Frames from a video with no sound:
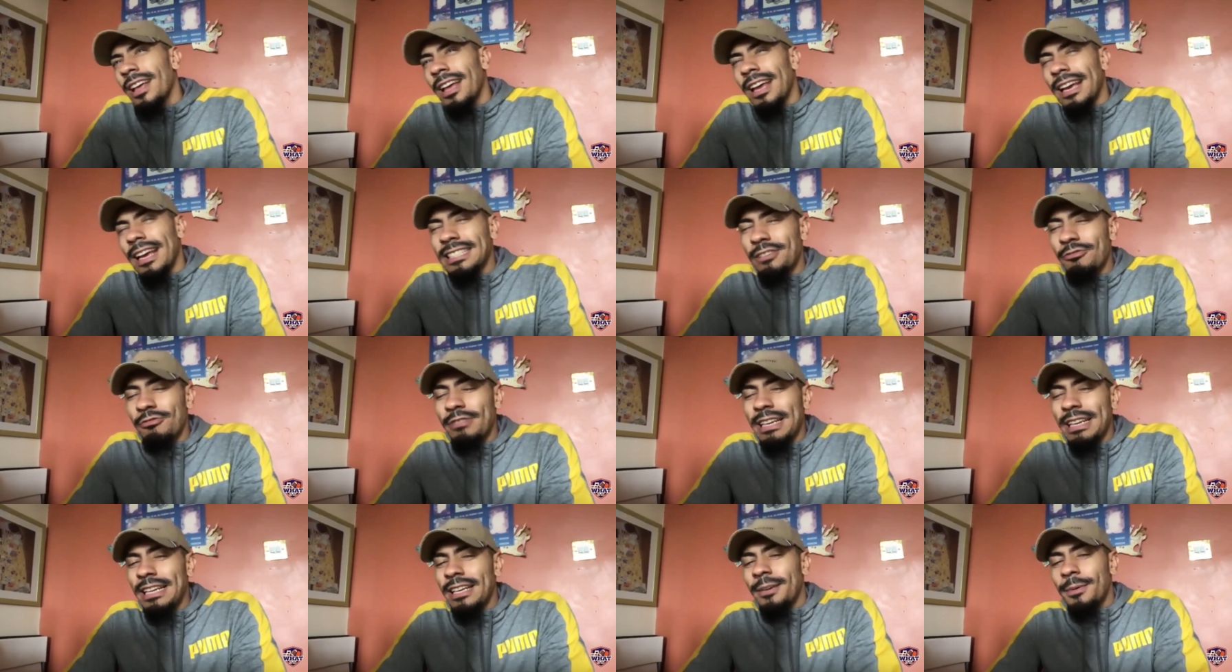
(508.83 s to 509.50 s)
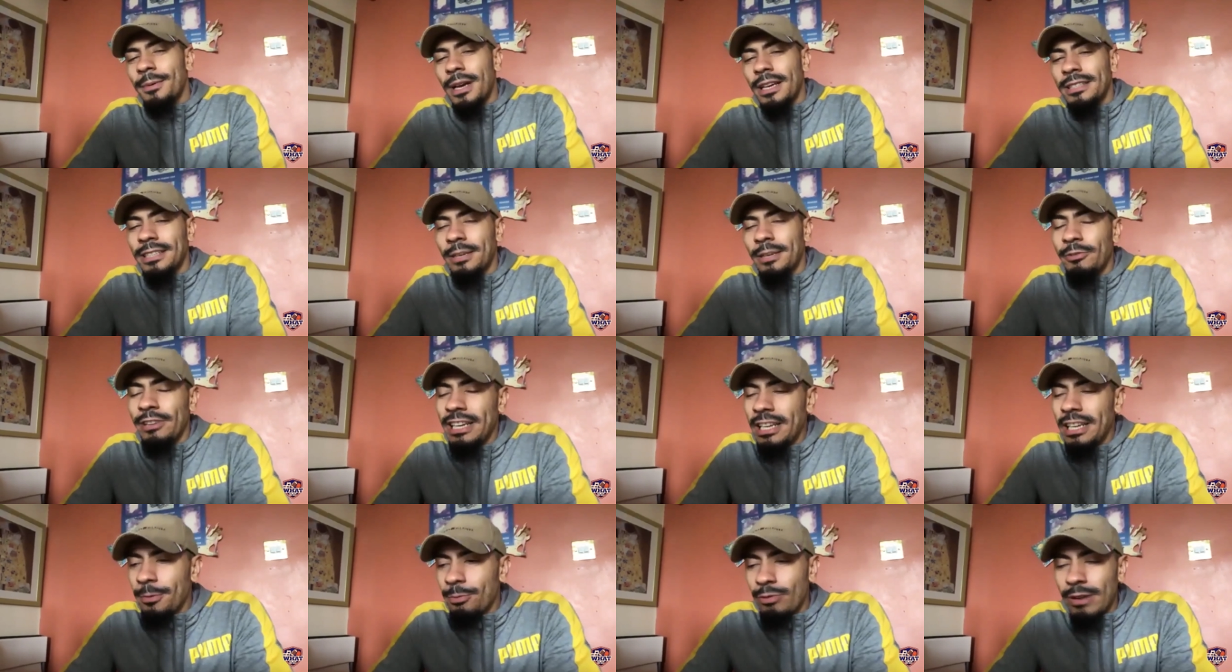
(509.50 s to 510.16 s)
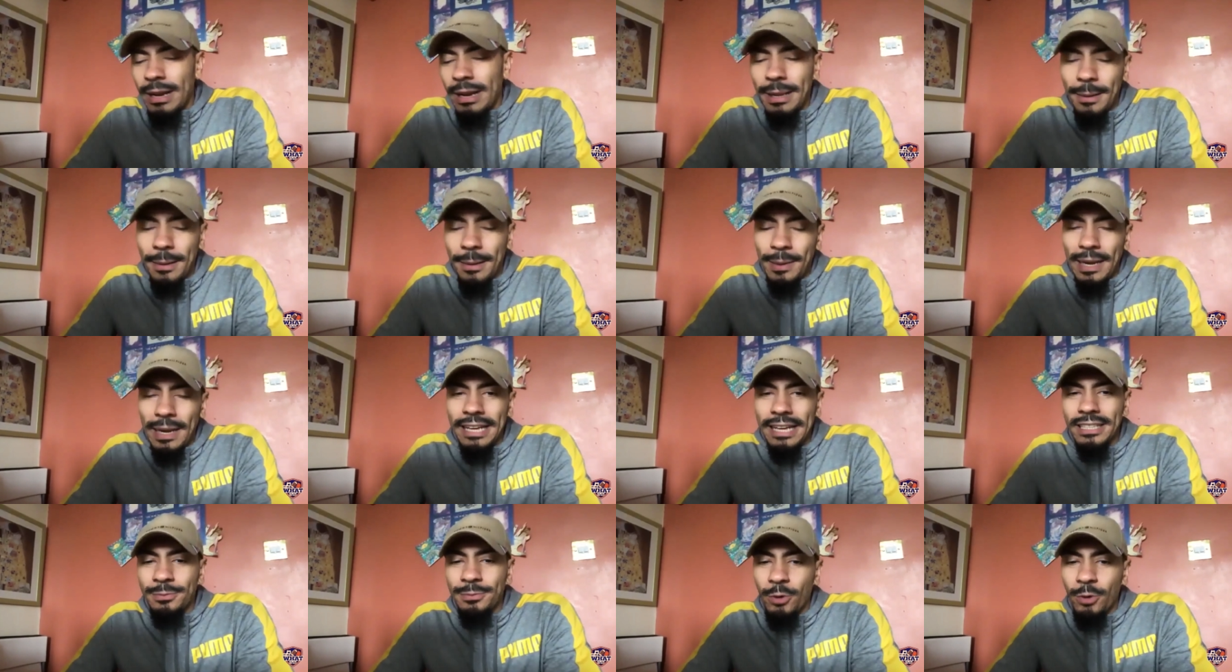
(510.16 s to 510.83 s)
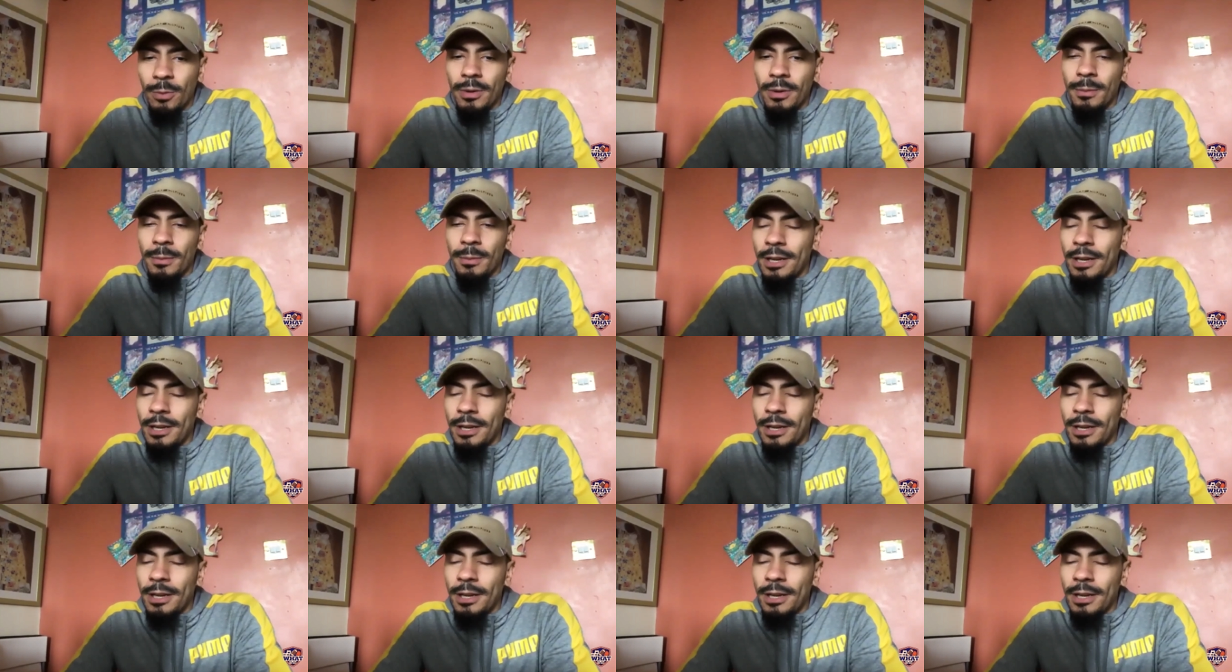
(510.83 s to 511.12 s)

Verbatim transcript: Is it really a is it really a, play, a player's problem?